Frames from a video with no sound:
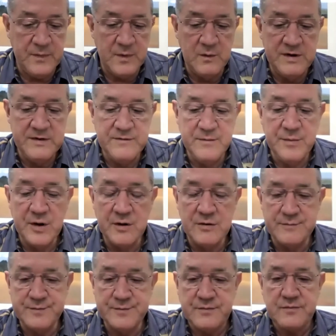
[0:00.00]
We've
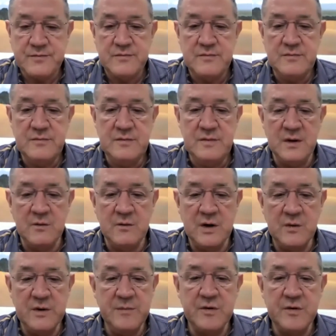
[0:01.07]
built
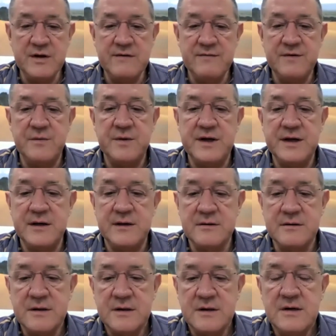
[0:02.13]
what we believe to be a
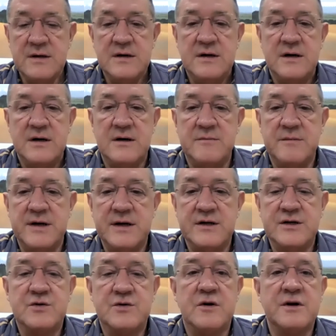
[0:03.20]
um, an
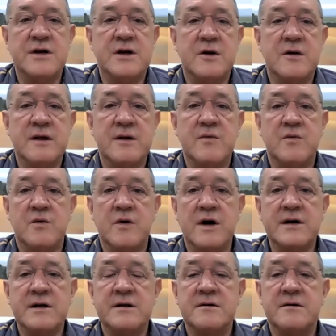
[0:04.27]
extraordinarily
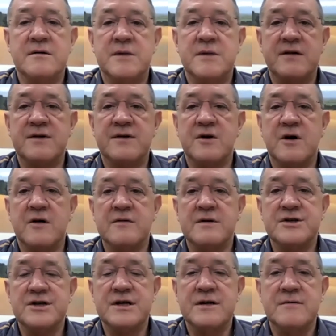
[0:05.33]
rugged
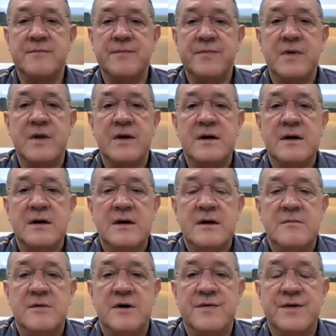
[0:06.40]
methodology,
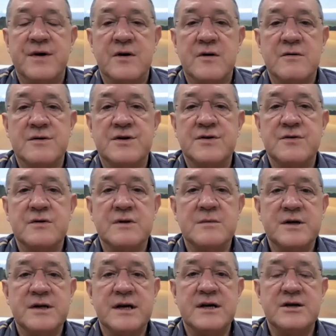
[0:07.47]
but there are two
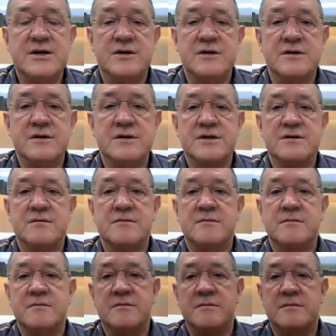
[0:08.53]
limitations,
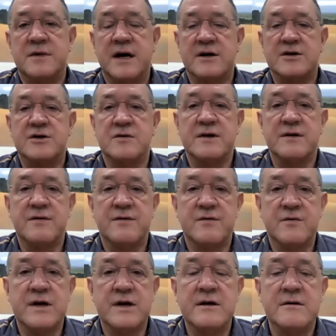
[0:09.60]
actually
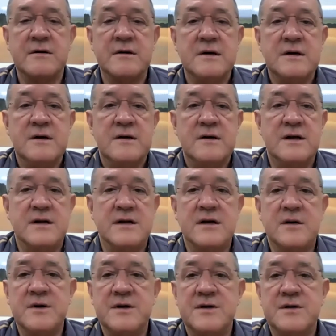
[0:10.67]
three, that
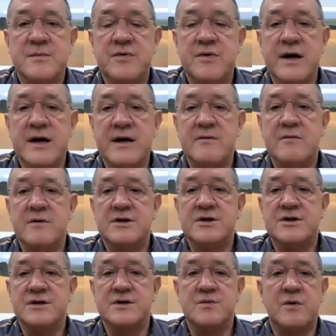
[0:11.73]
come into play,
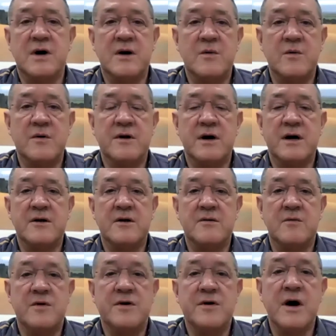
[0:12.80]
which is why we're not
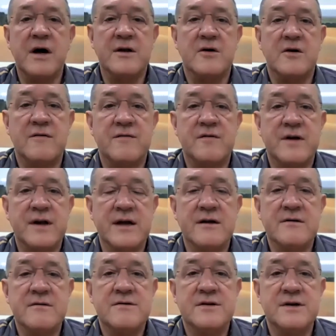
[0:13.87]
we're not offering it
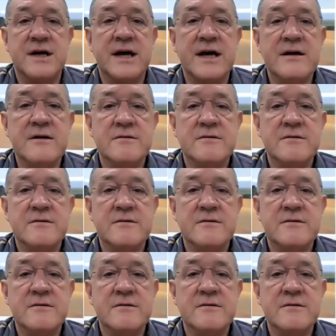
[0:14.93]
today.